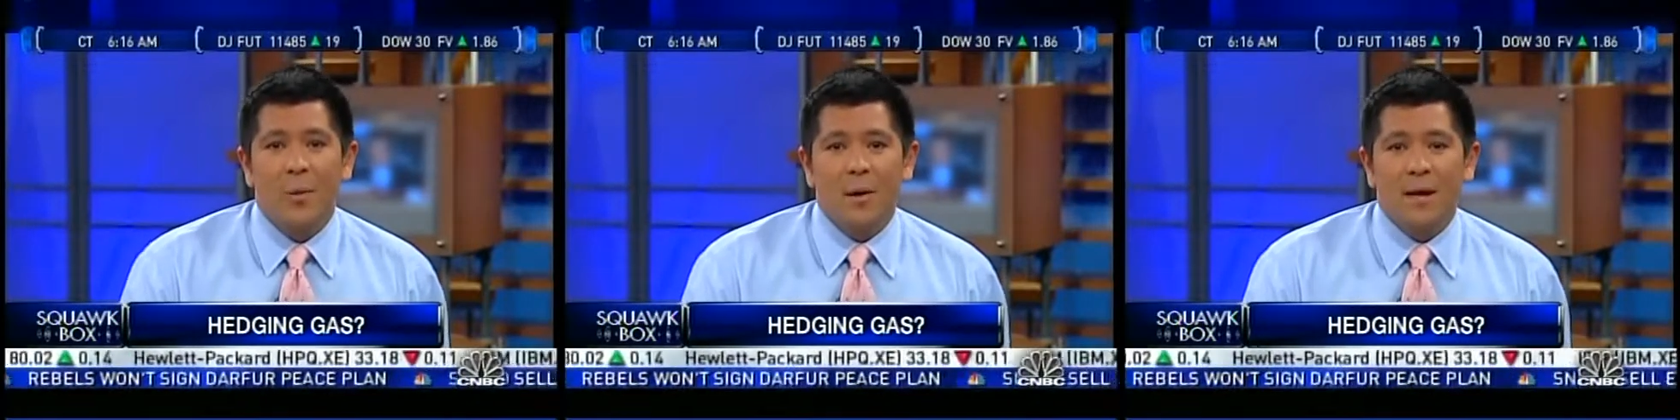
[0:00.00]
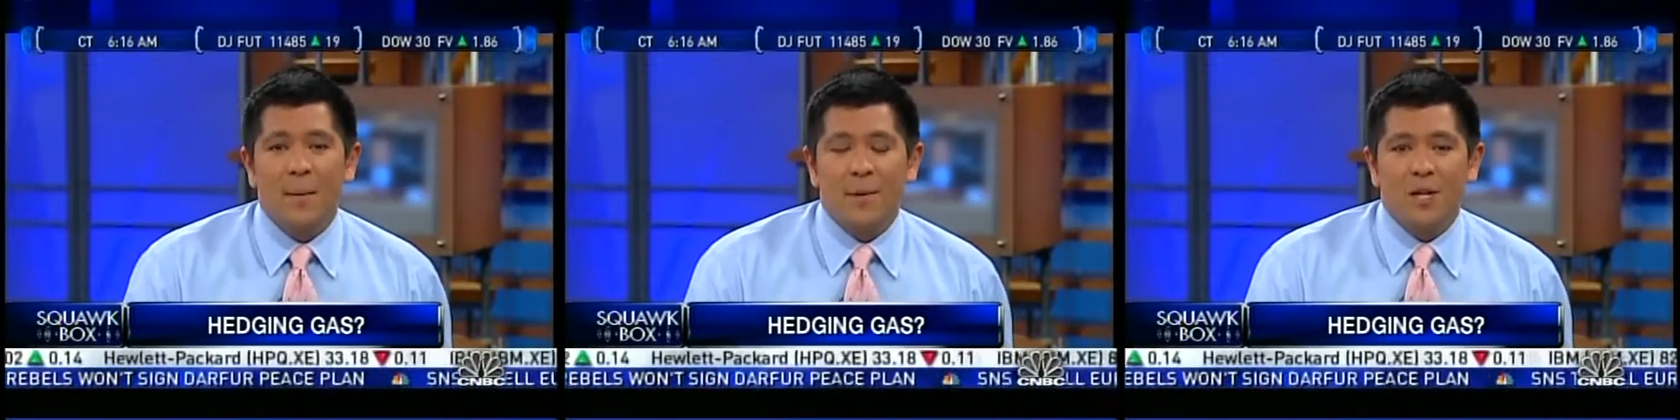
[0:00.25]

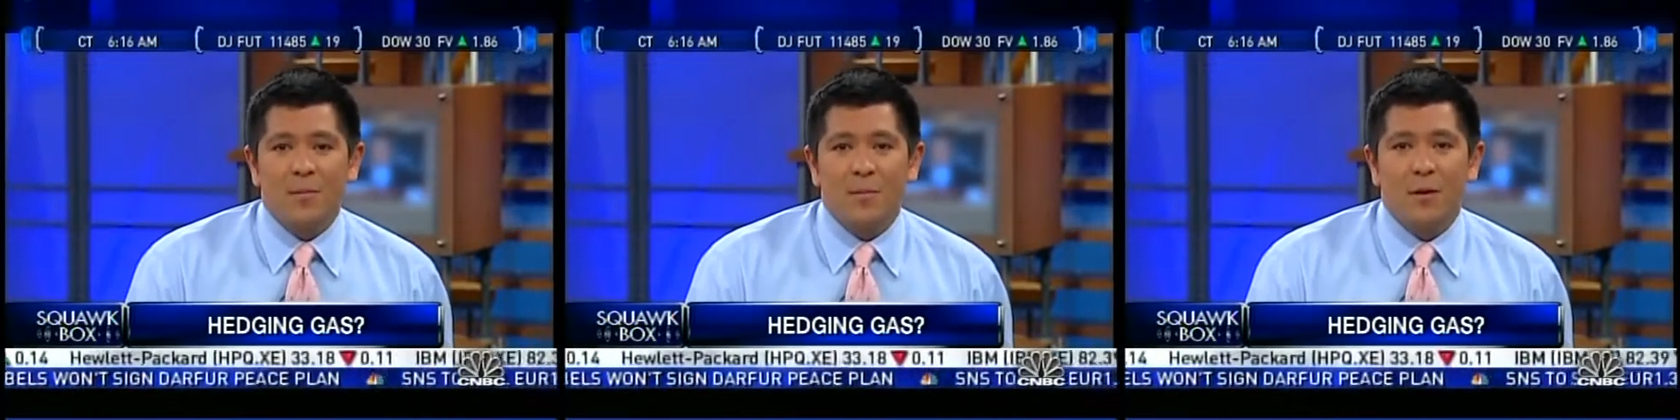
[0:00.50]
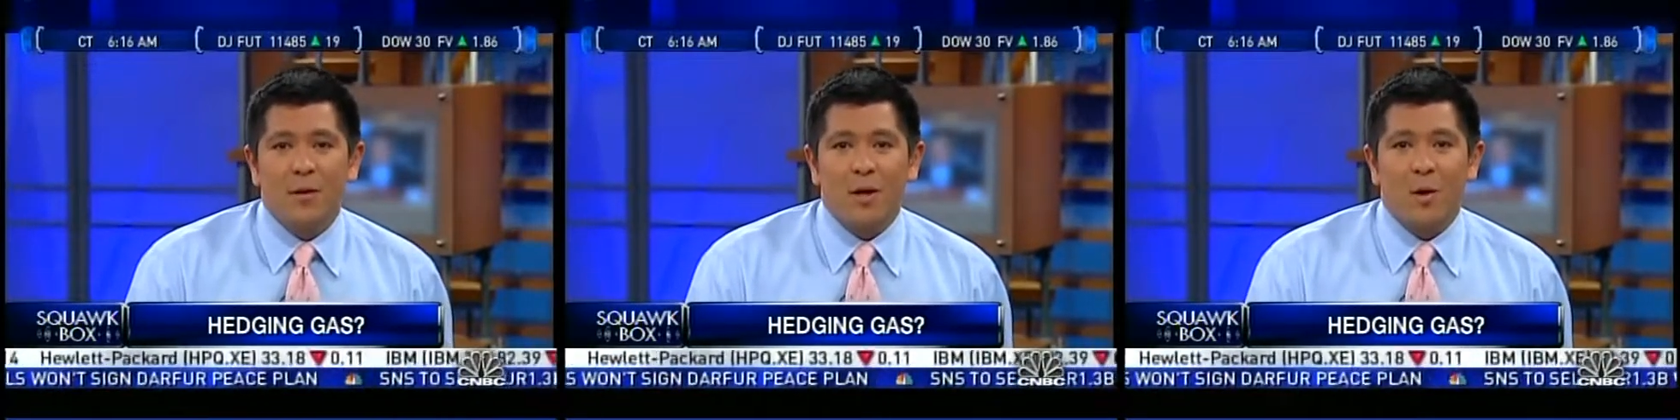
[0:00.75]
One company is
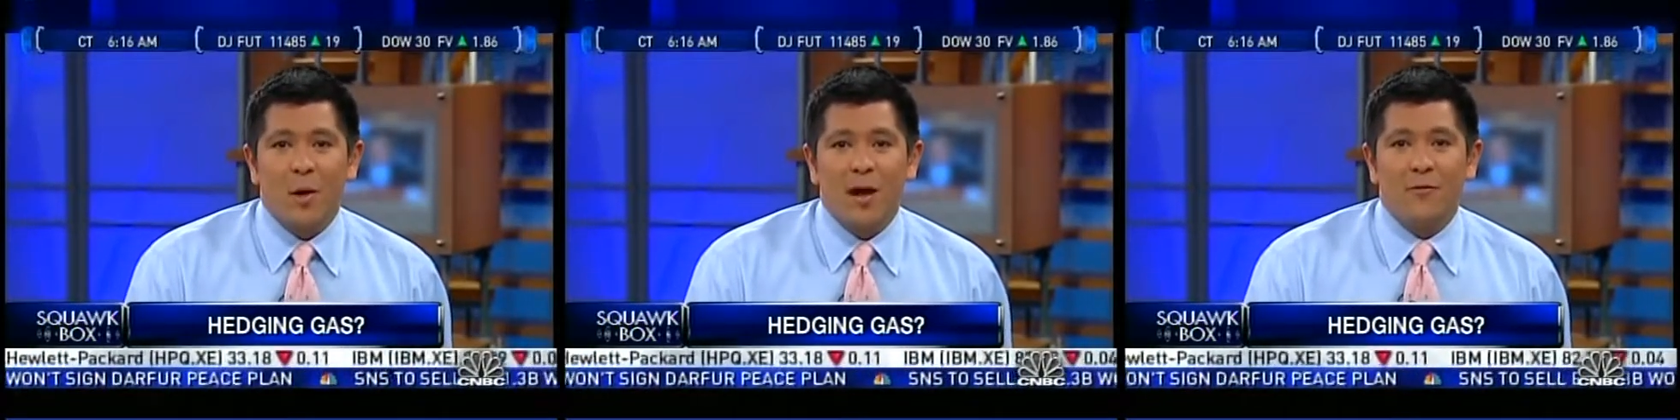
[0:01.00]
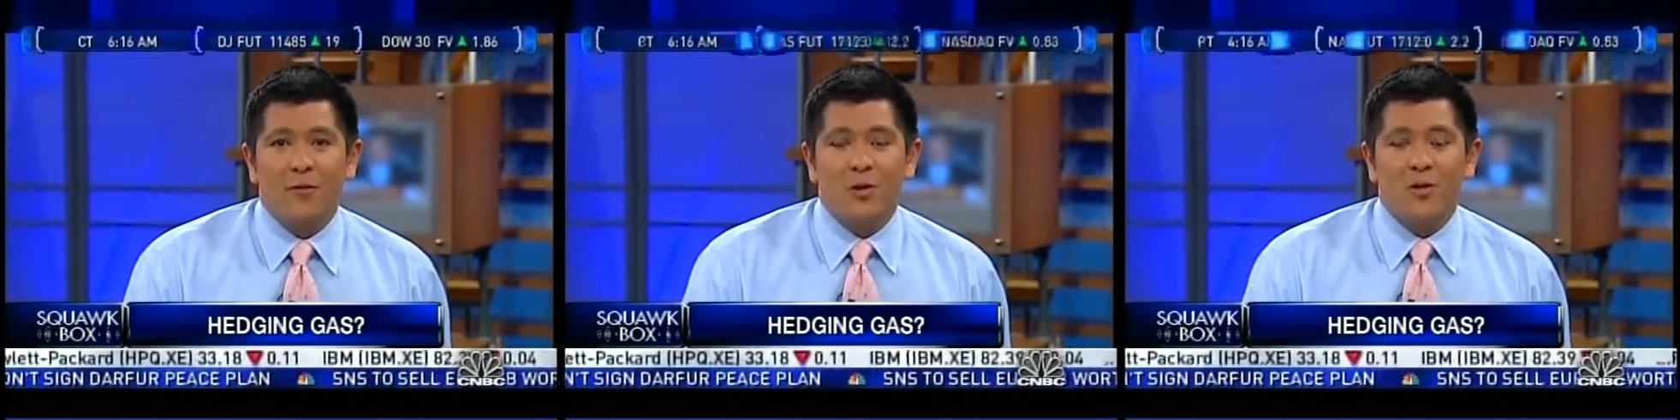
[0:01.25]
promoting a
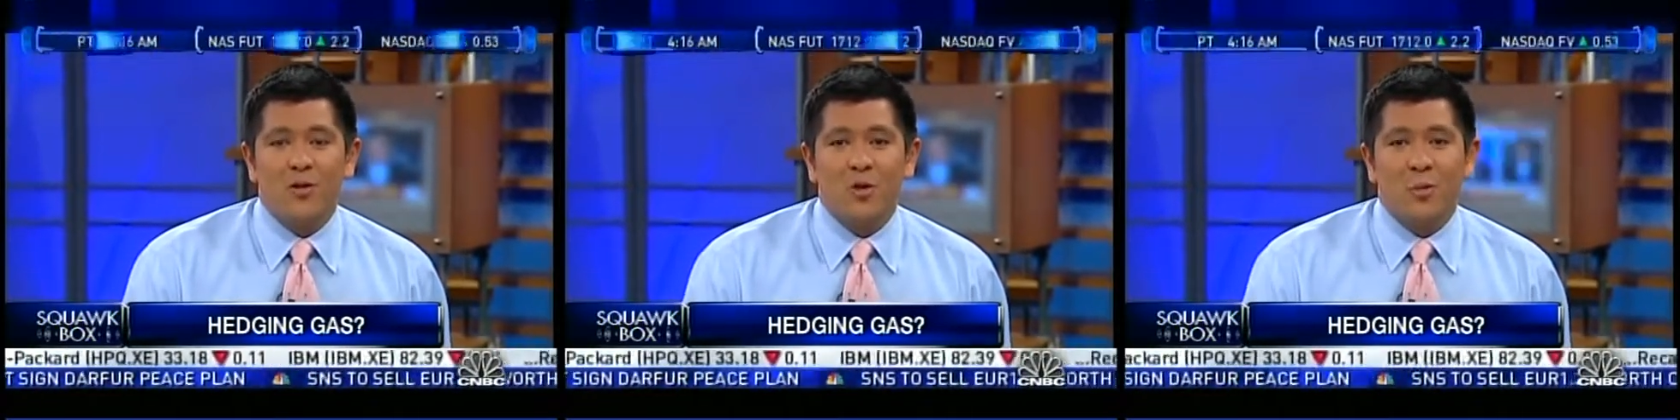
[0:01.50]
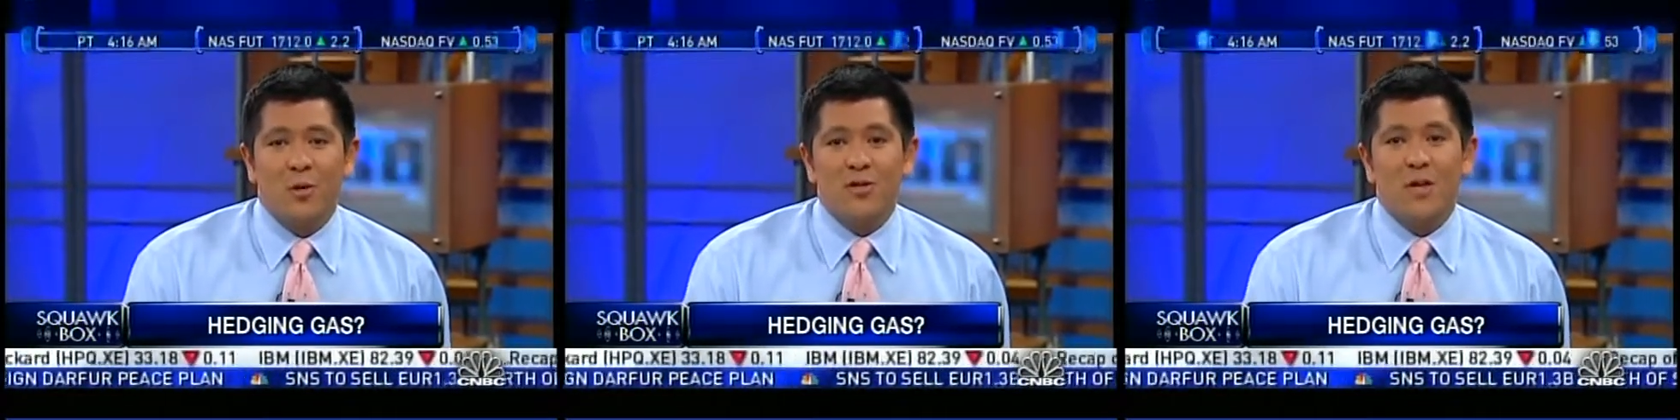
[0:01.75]
way for
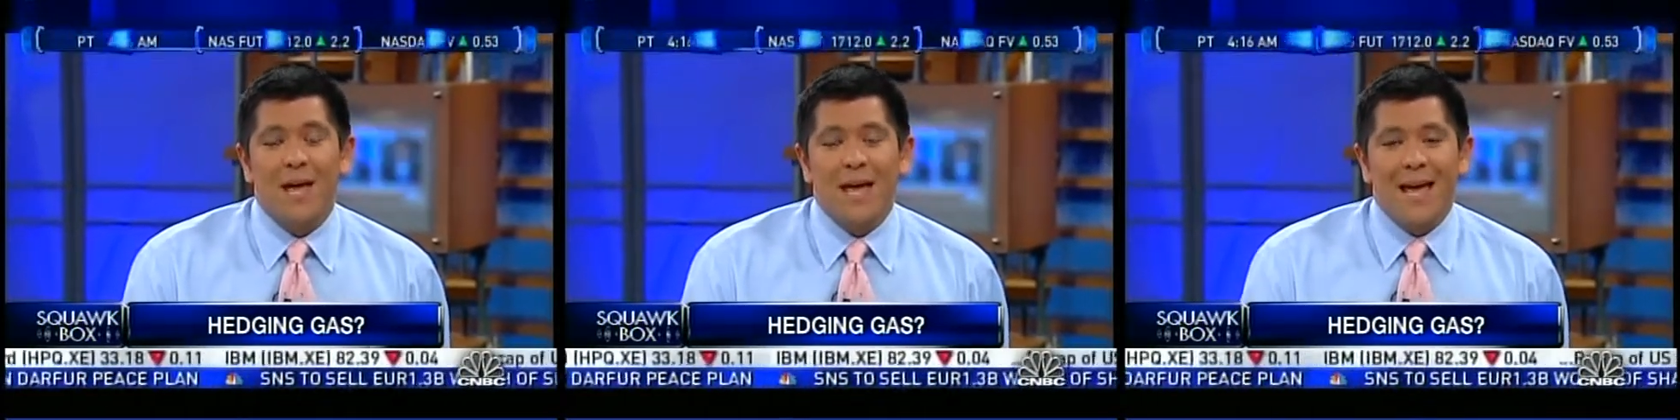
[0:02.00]
consumers